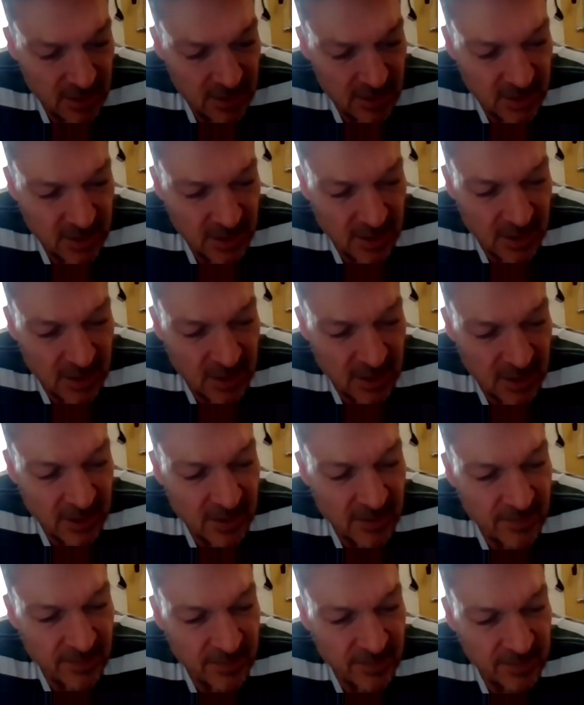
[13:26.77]

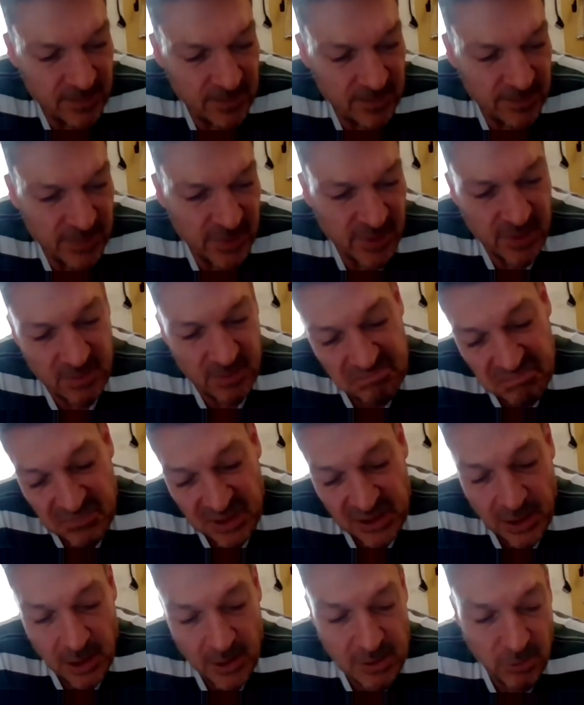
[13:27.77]
But you
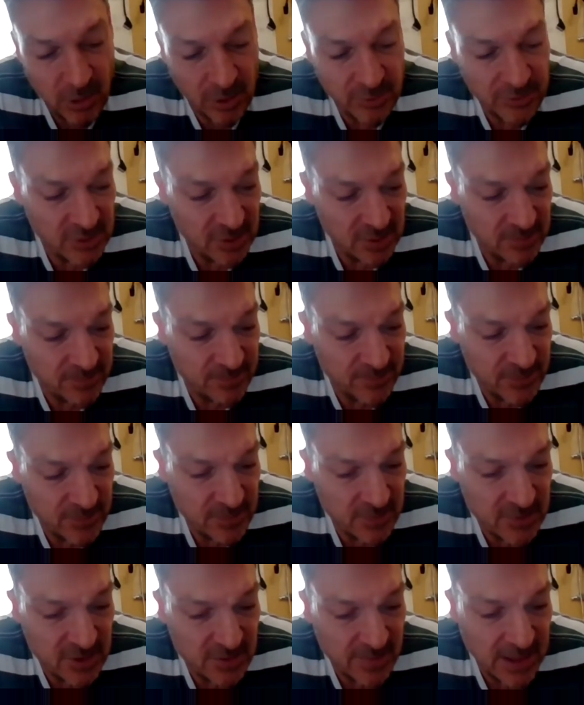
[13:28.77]
know, he wanted
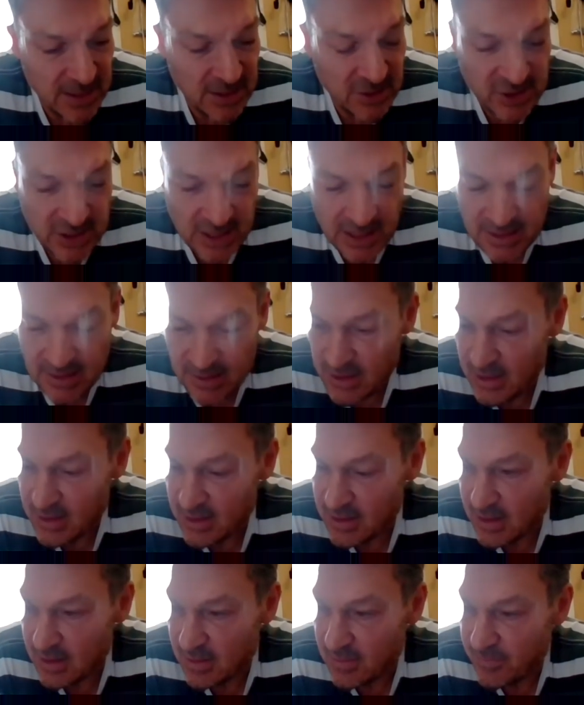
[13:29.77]
to make changes
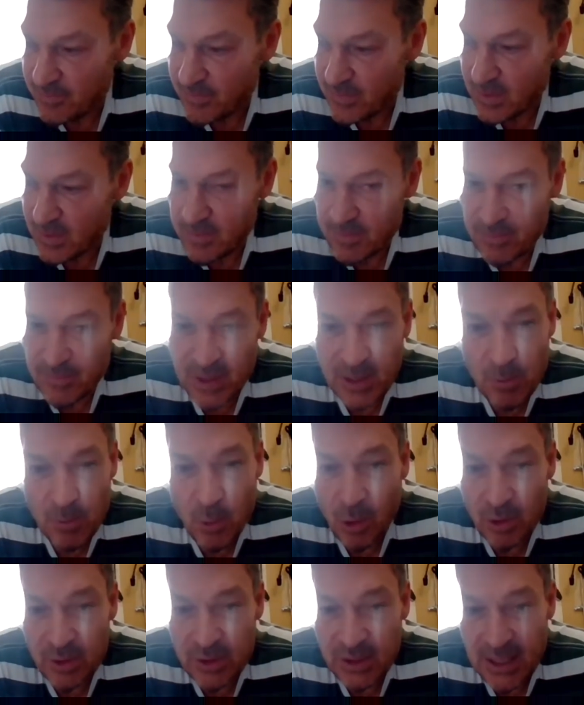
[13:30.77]
and bring
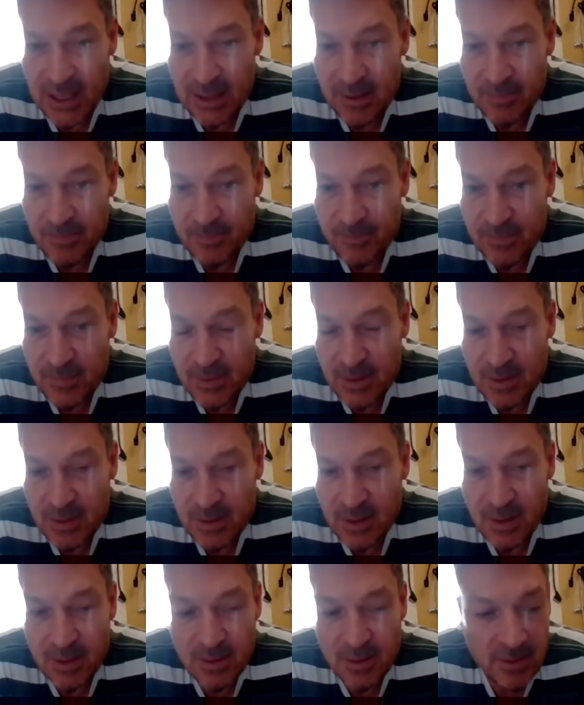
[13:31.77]
Wardy in,
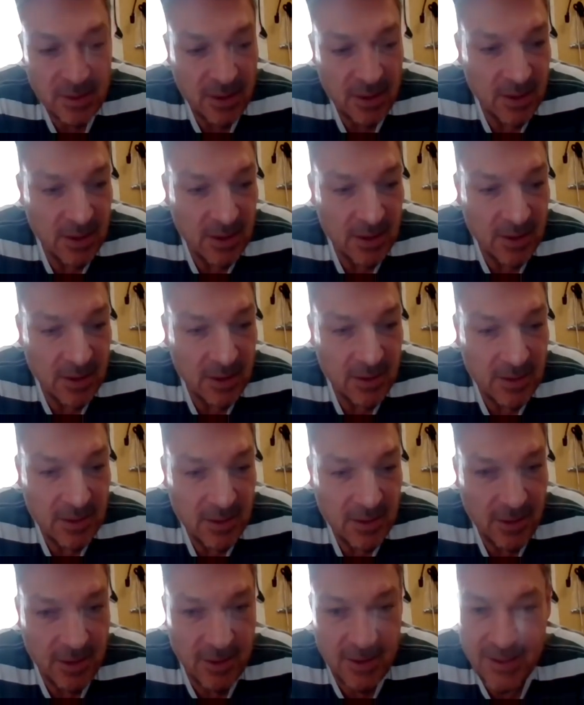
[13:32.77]
and I
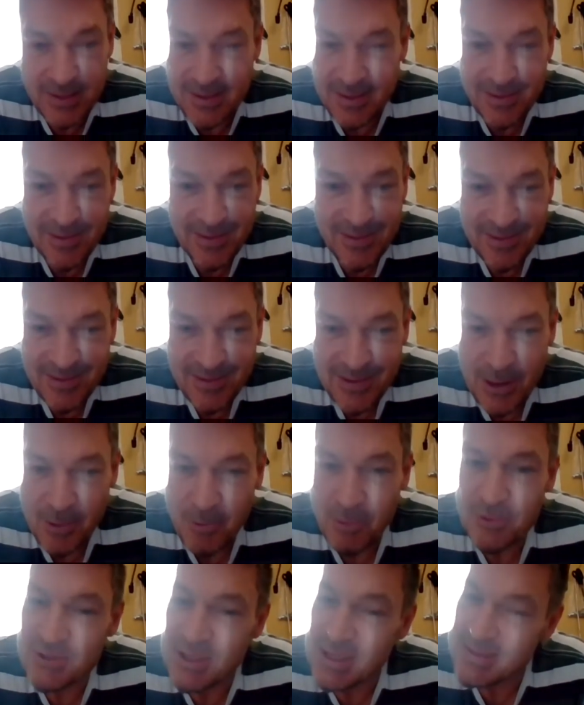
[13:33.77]

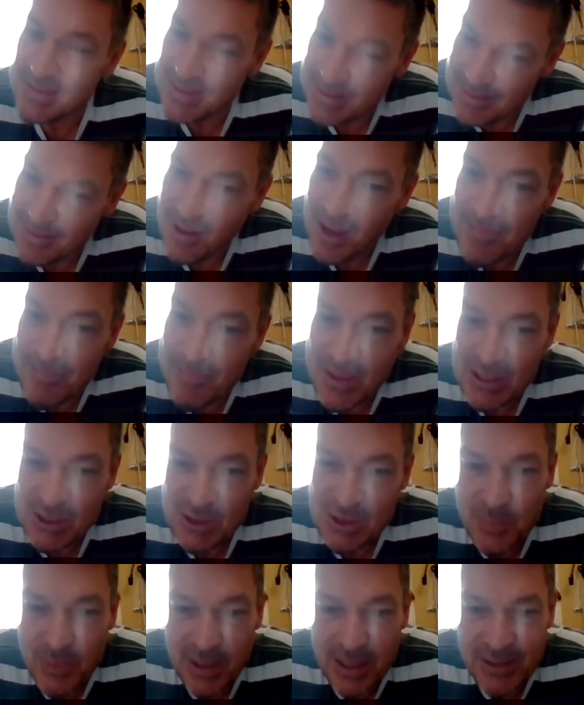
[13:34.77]
won't say he didn't like
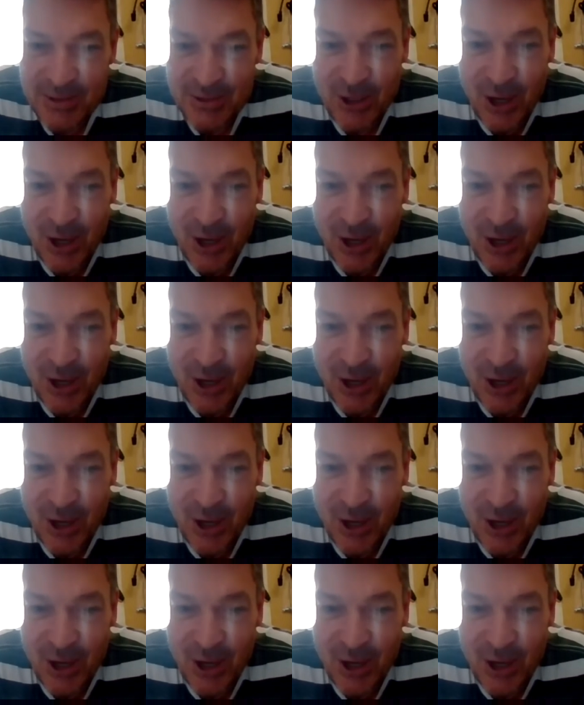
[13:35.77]
Bish, but he's.